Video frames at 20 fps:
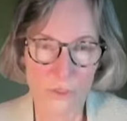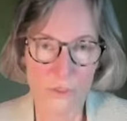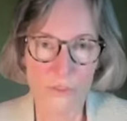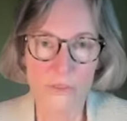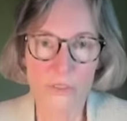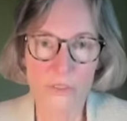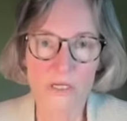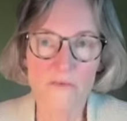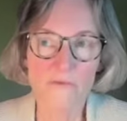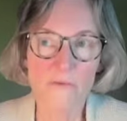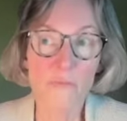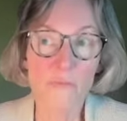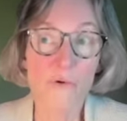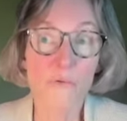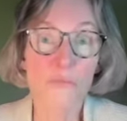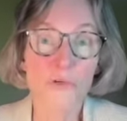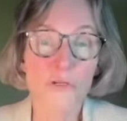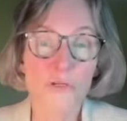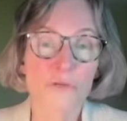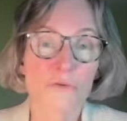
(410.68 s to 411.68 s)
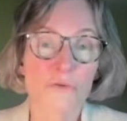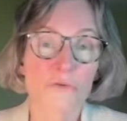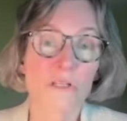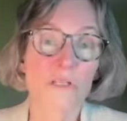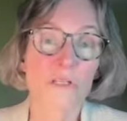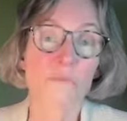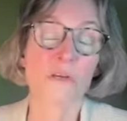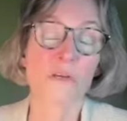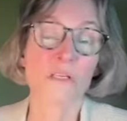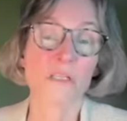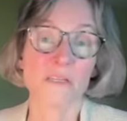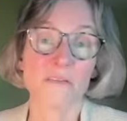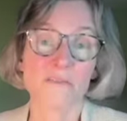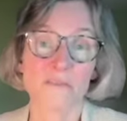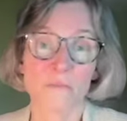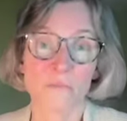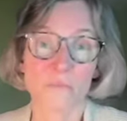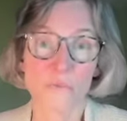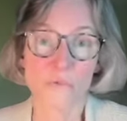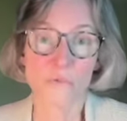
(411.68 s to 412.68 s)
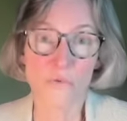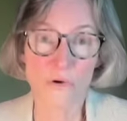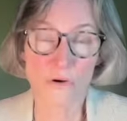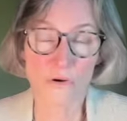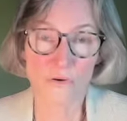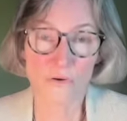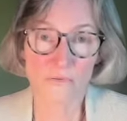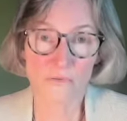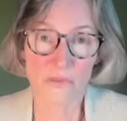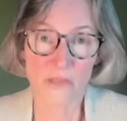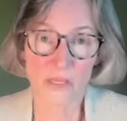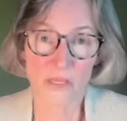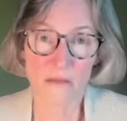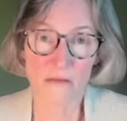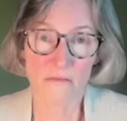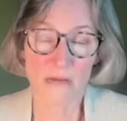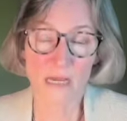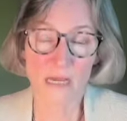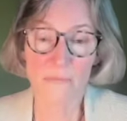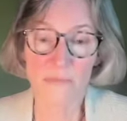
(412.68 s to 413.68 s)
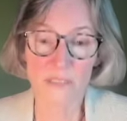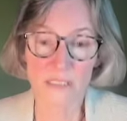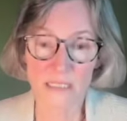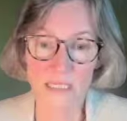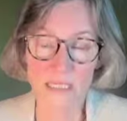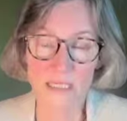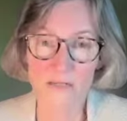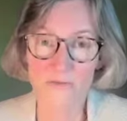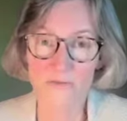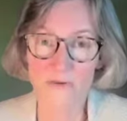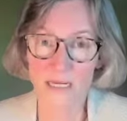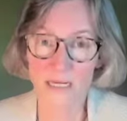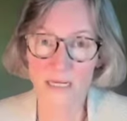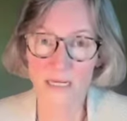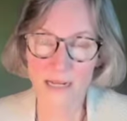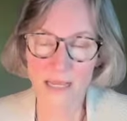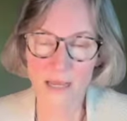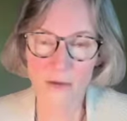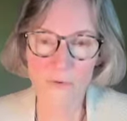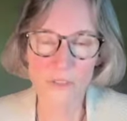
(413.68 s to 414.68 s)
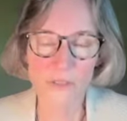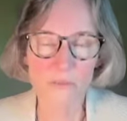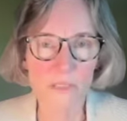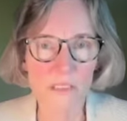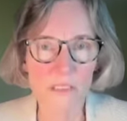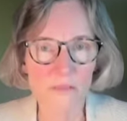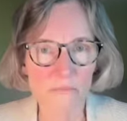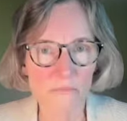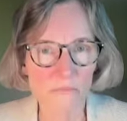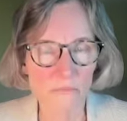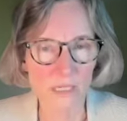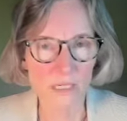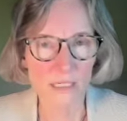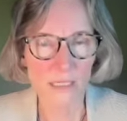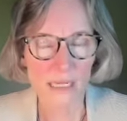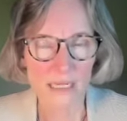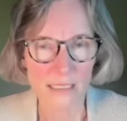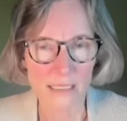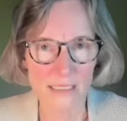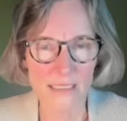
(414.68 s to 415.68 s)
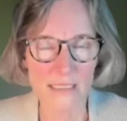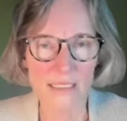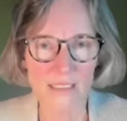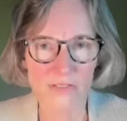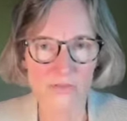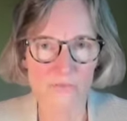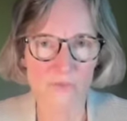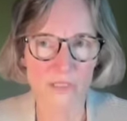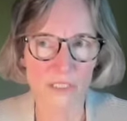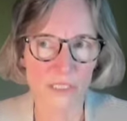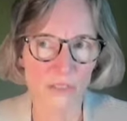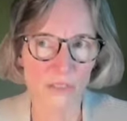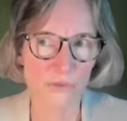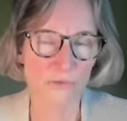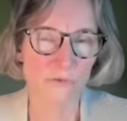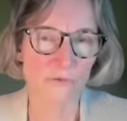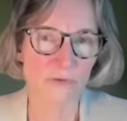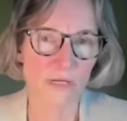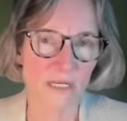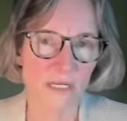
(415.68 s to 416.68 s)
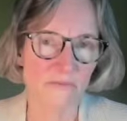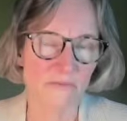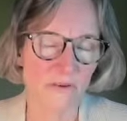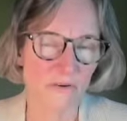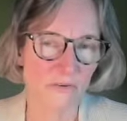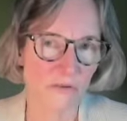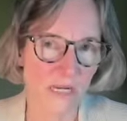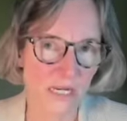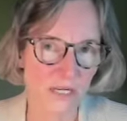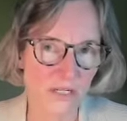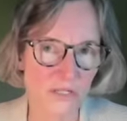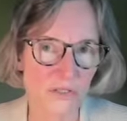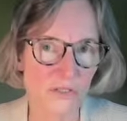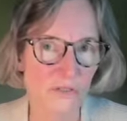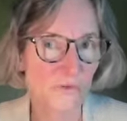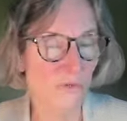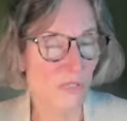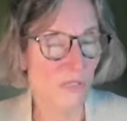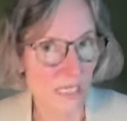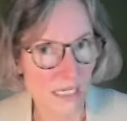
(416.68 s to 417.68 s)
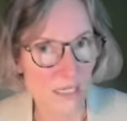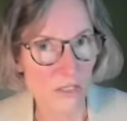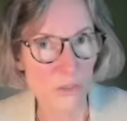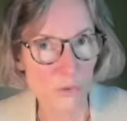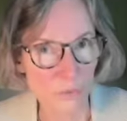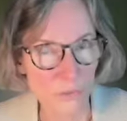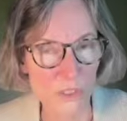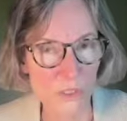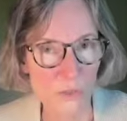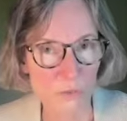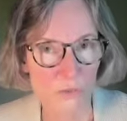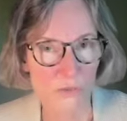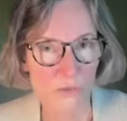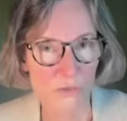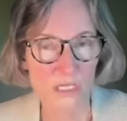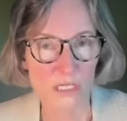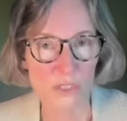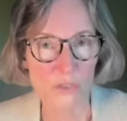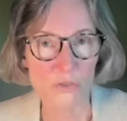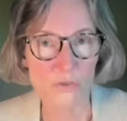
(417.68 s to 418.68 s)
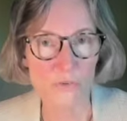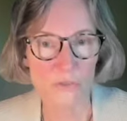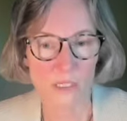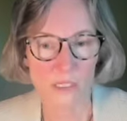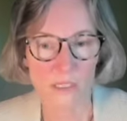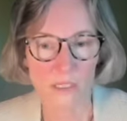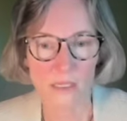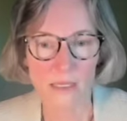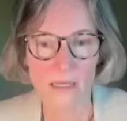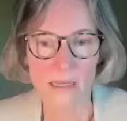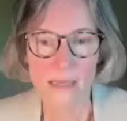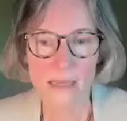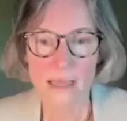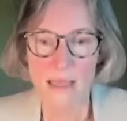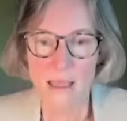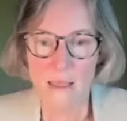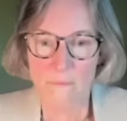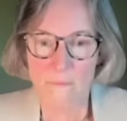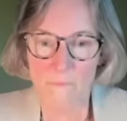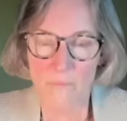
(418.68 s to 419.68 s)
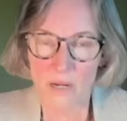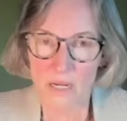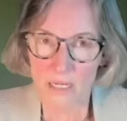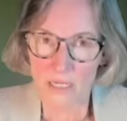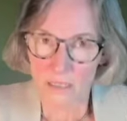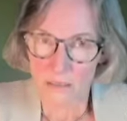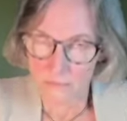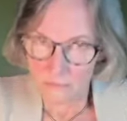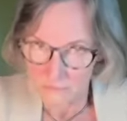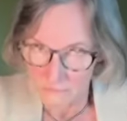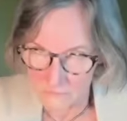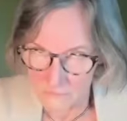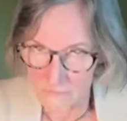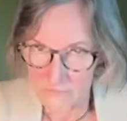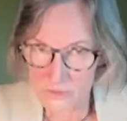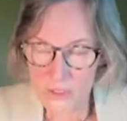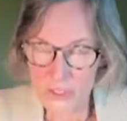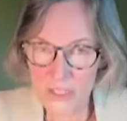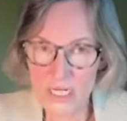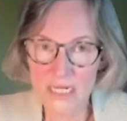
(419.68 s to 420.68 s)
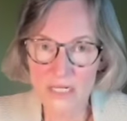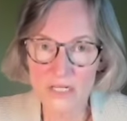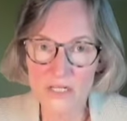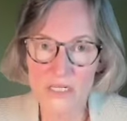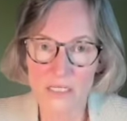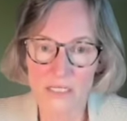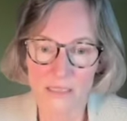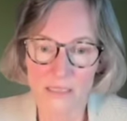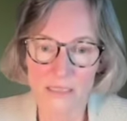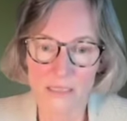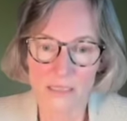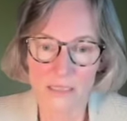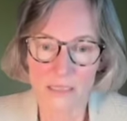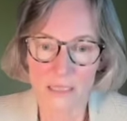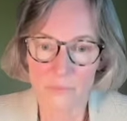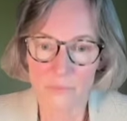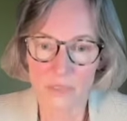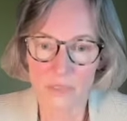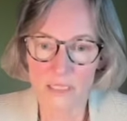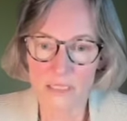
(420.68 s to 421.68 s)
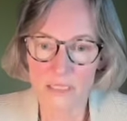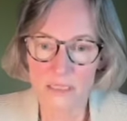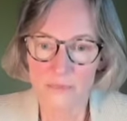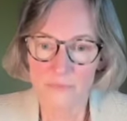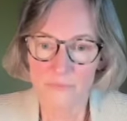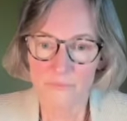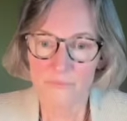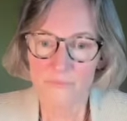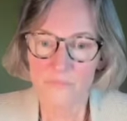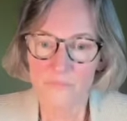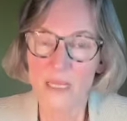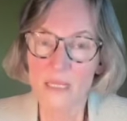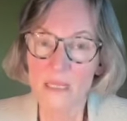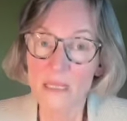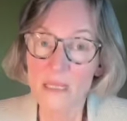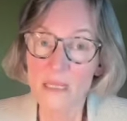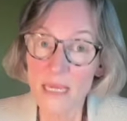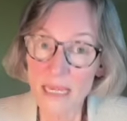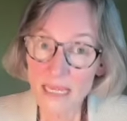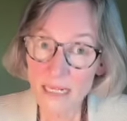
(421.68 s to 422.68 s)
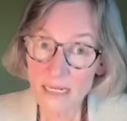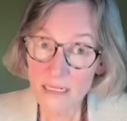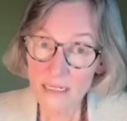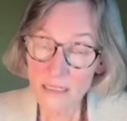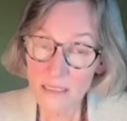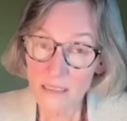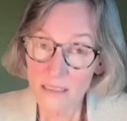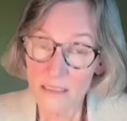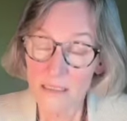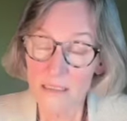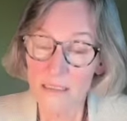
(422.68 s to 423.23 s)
So I give them permission to express even more of their upset, crying louder, but my idea is really to create a variation so they can notice what they are doing by changing it a little bit. And then,